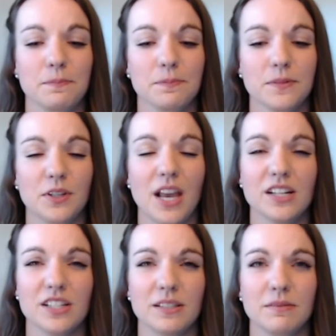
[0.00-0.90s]

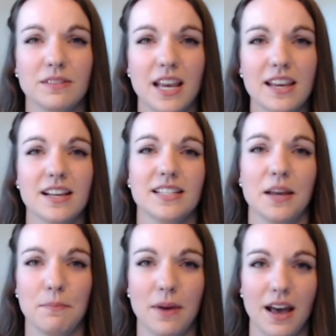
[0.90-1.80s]
Just taking a
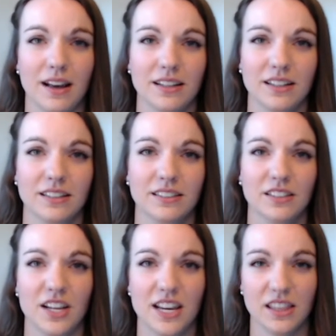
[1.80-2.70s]
step back,
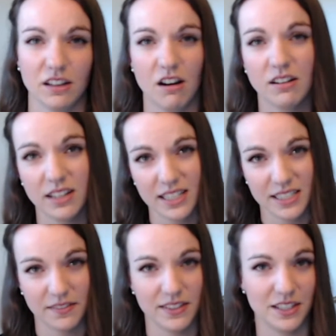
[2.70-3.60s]
looking at the context
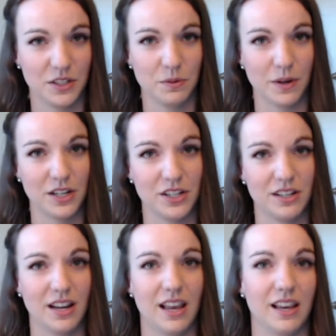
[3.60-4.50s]
of the situation,
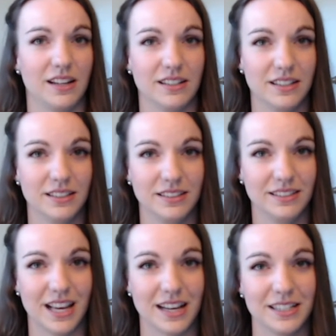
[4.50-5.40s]
and
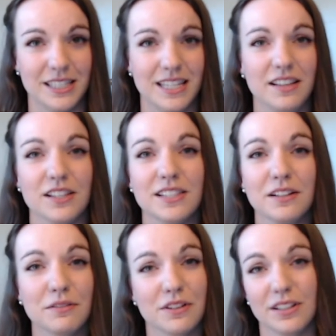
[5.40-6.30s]
seeing the
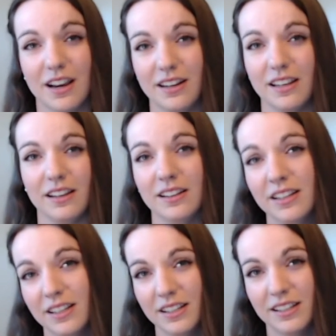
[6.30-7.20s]
silver lining
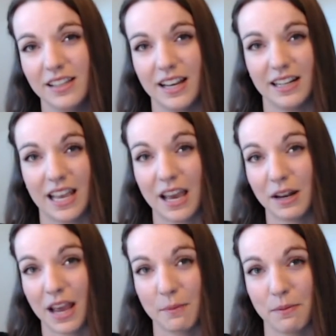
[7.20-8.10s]
that it can
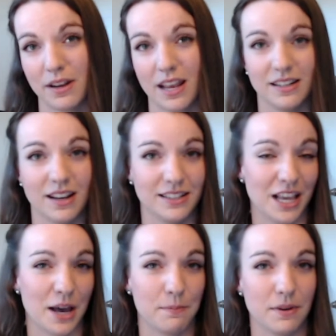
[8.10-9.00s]
happen and does
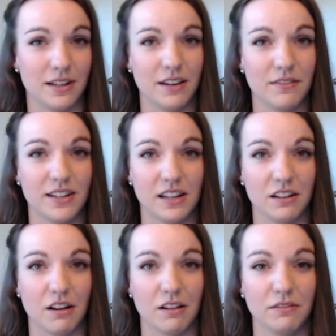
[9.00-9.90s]
happen even in
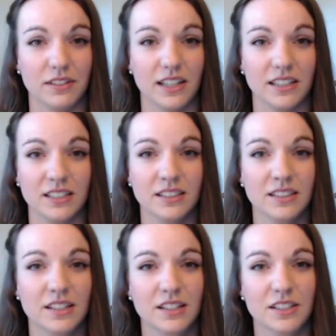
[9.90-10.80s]
conflict.
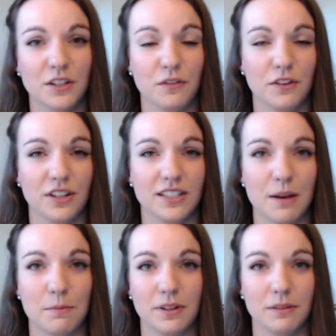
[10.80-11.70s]
So for
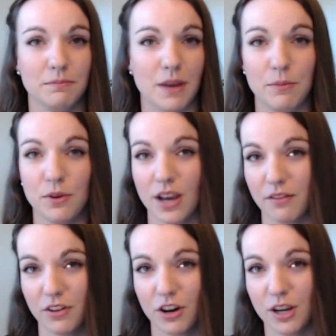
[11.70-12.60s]
example, maybe you have
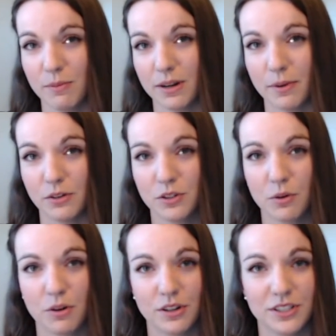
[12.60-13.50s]
an argument about
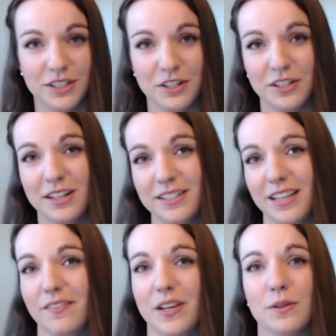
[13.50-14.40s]
chores, your teen's
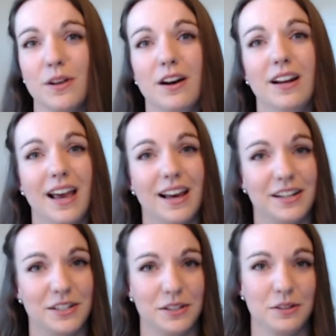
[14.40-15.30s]
giving you a lot of
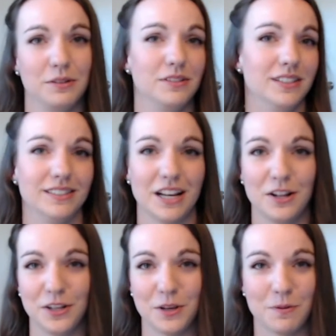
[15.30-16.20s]
attitude,
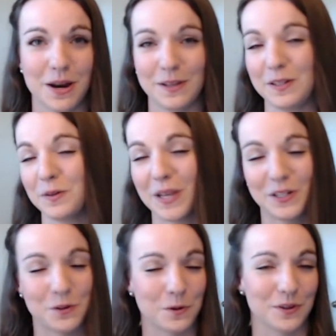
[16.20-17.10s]
telling you why they don't like
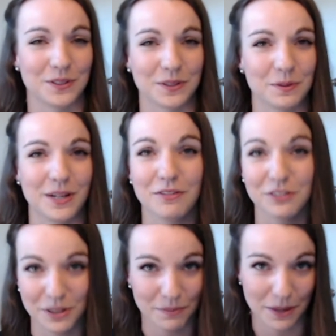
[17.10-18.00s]
chores or whatever
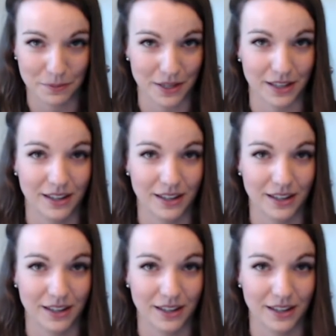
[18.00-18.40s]
it may be.